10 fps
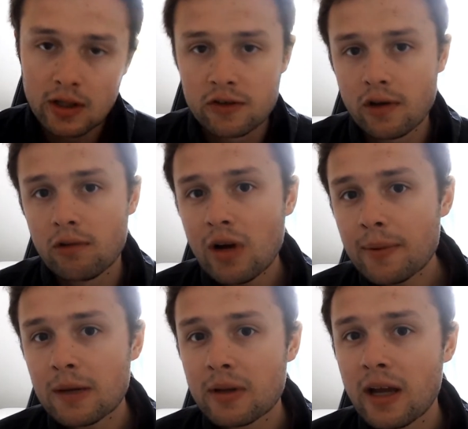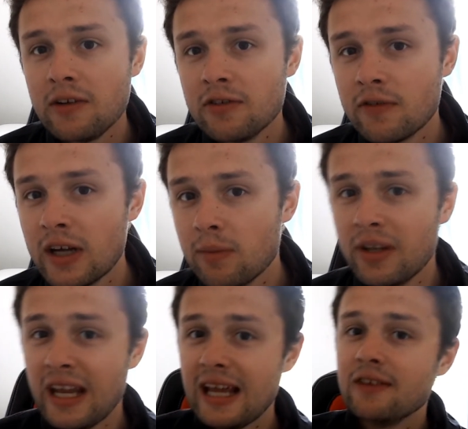So rapid application
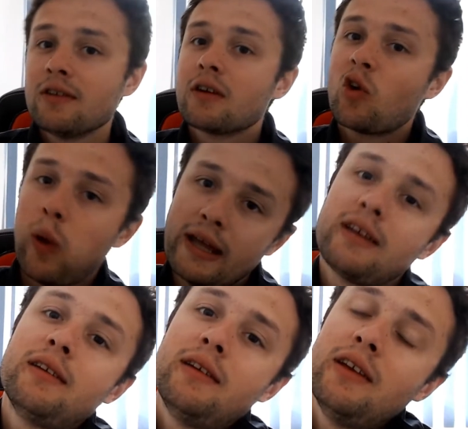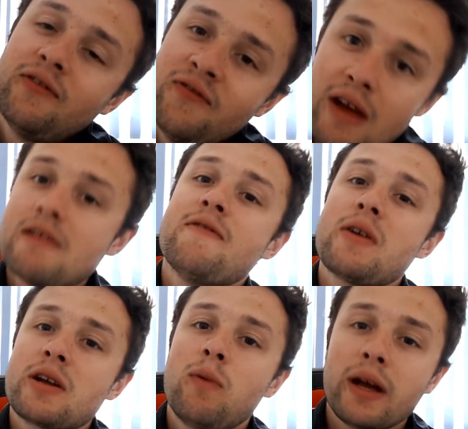development is quick. It's very,
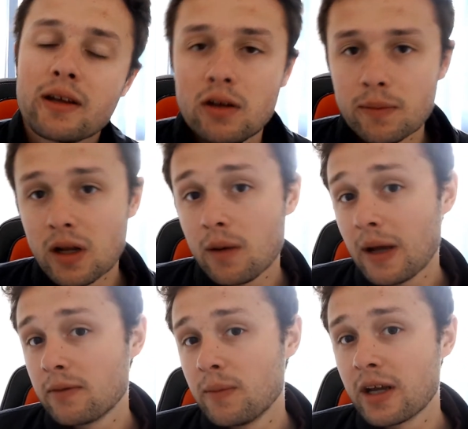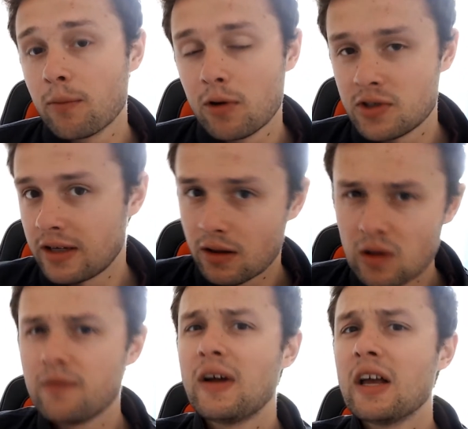very quick. You're going to be able to make a project a
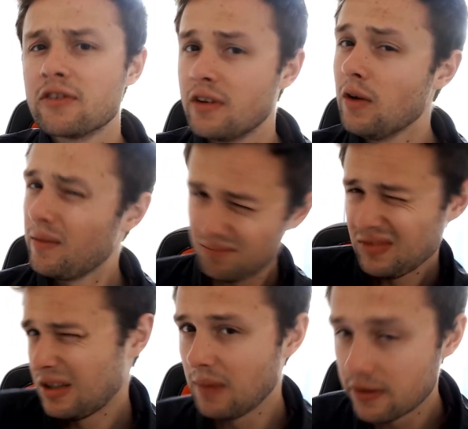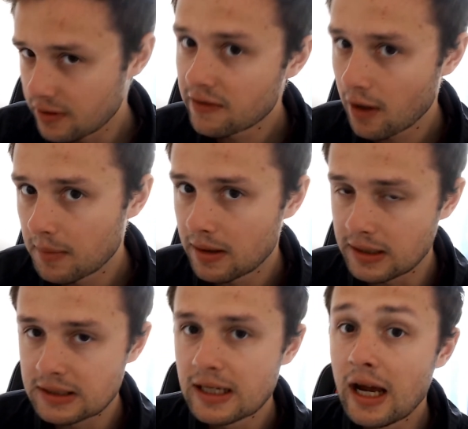lot faster, well, most of the time at
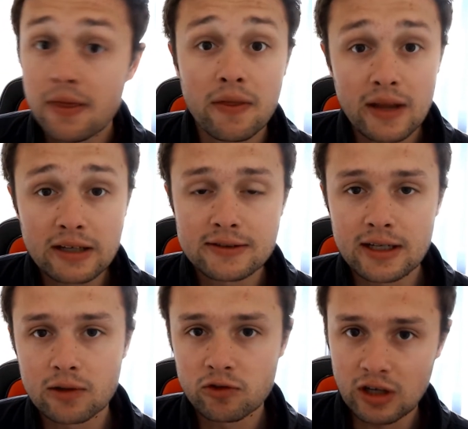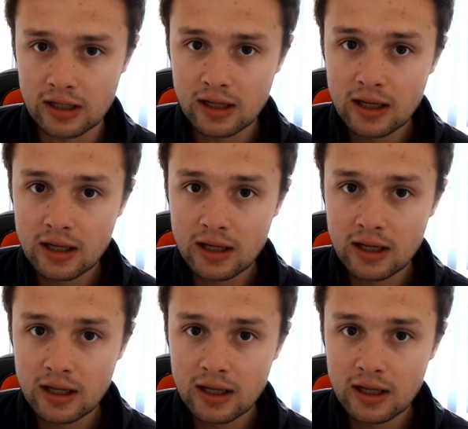least, than the SDLC.